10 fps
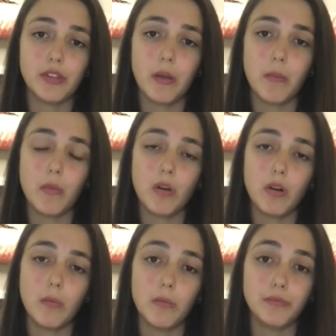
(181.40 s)
them
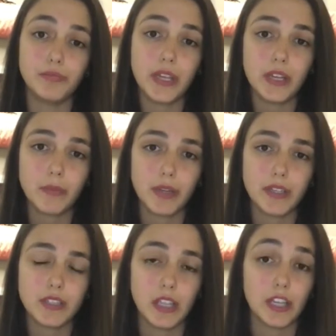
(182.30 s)

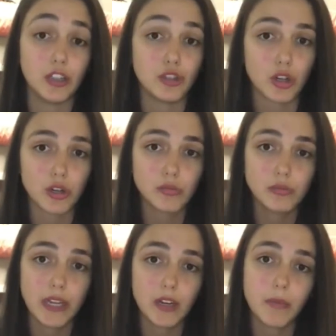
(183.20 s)
database, like internal
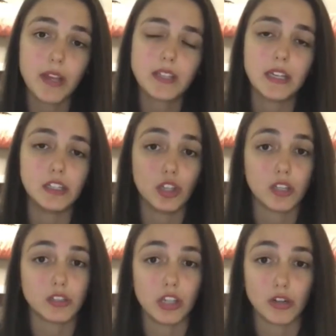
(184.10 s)
database and
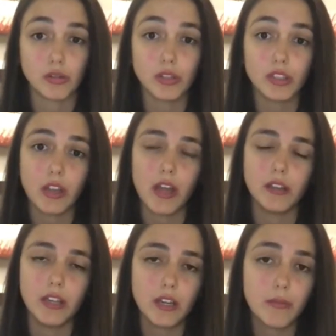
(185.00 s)
external
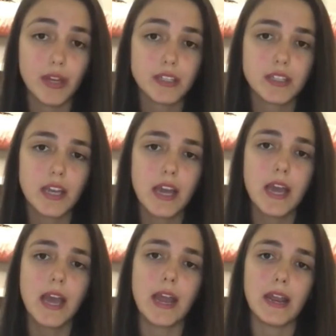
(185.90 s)
database,
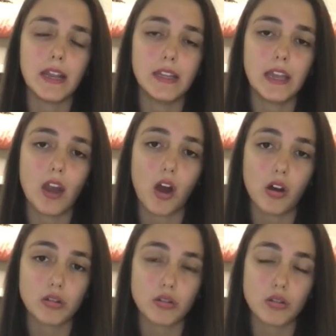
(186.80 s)
and they
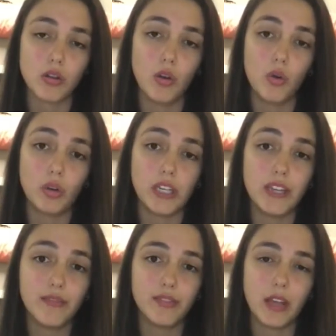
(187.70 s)
also
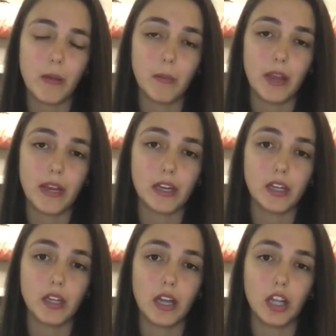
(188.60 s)
give them like
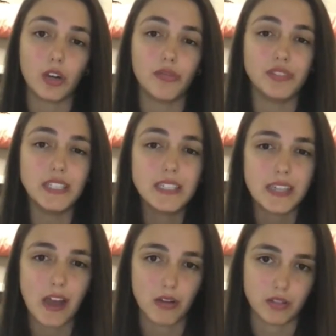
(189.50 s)
a lot of
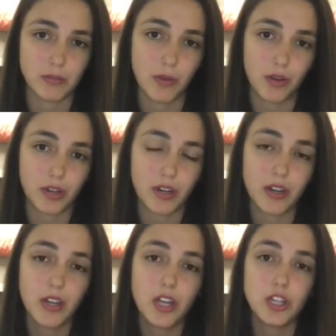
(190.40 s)
details about it.
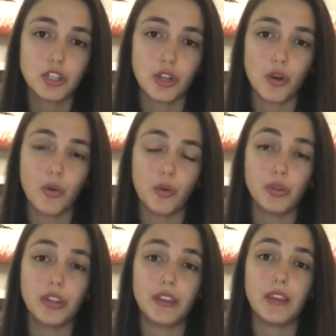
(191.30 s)
So
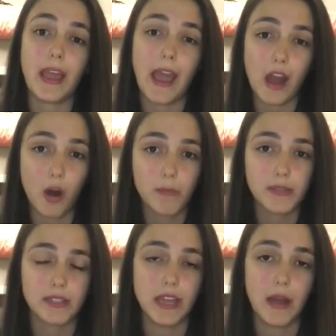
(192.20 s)
it
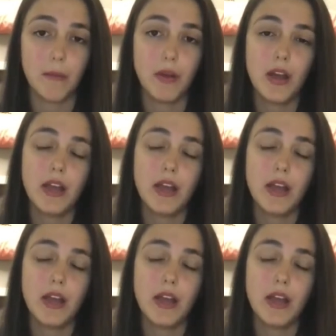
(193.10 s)
helps them